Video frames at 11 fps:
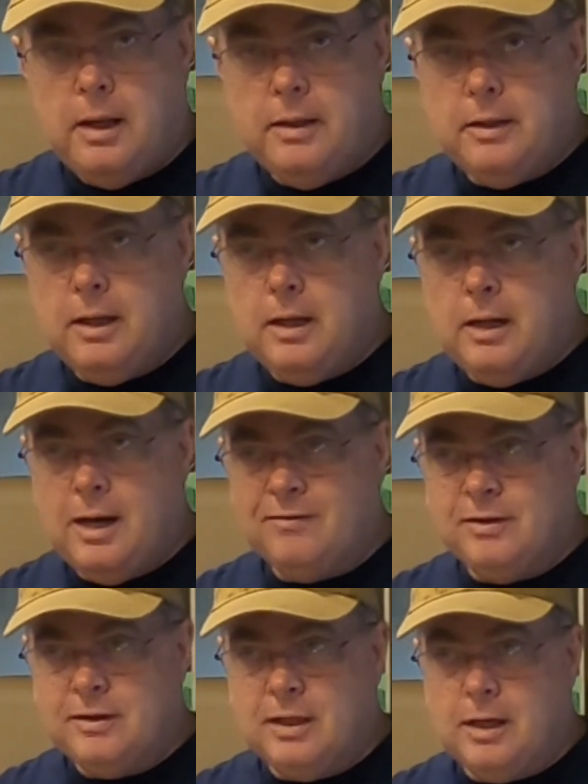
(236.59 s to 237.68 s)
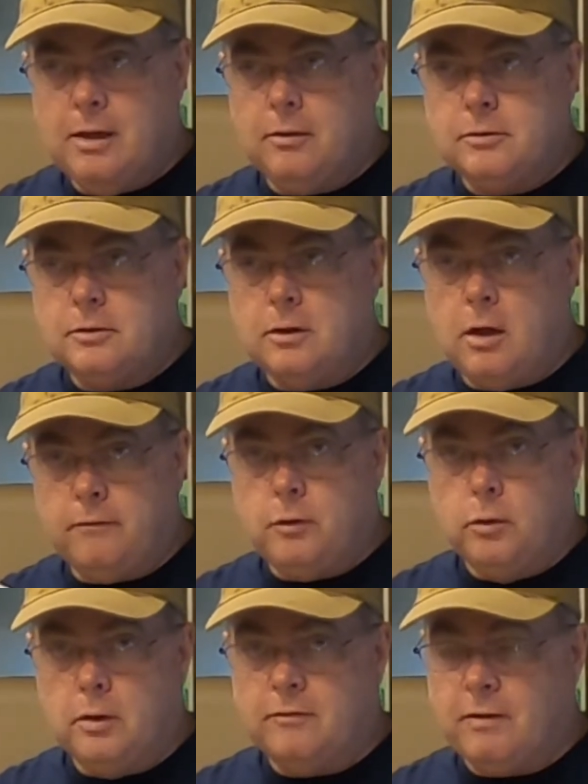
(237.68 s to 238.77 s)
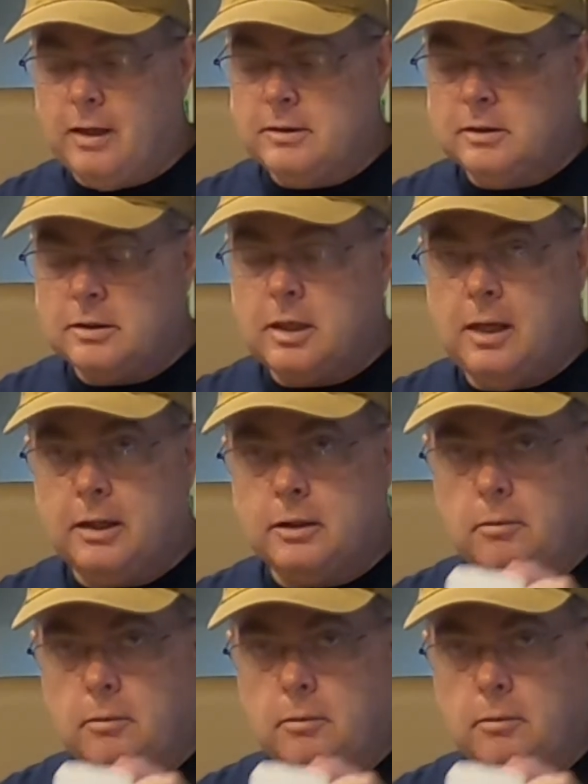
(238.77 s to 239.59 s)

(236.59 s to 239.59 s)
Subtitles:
and then everything else, all of your devices, connect